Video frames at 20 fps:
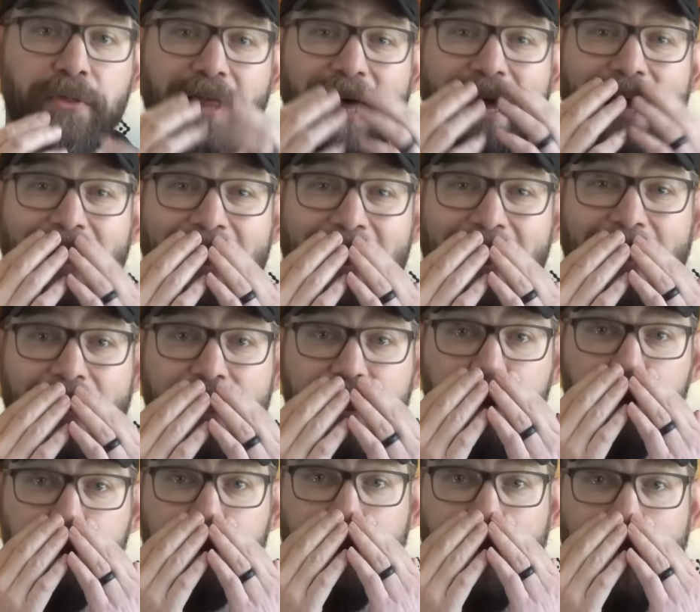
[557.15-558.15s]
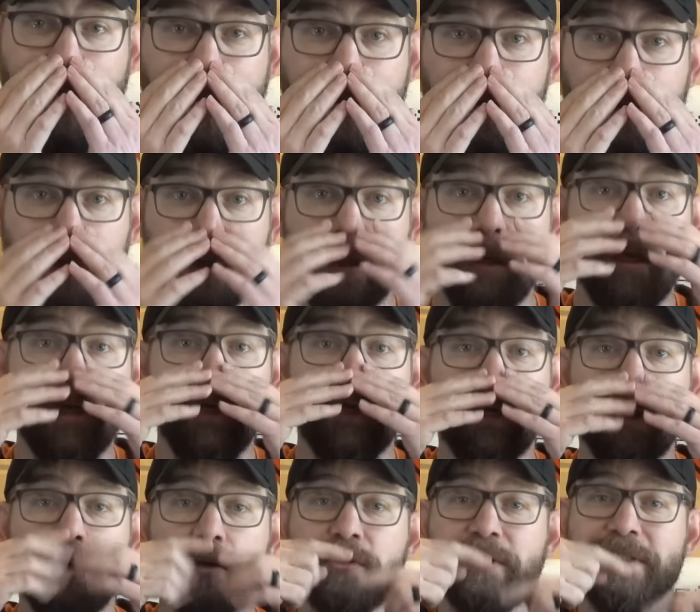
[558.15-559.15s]
that hot humid air
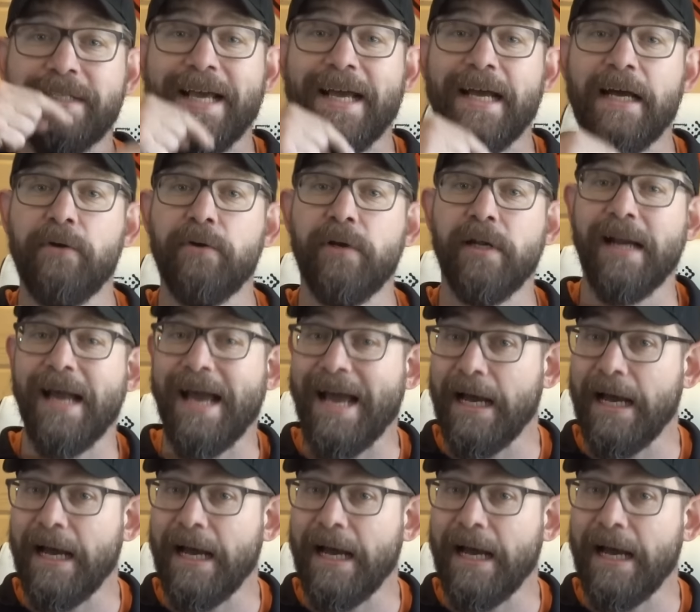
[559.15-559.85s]
goes down and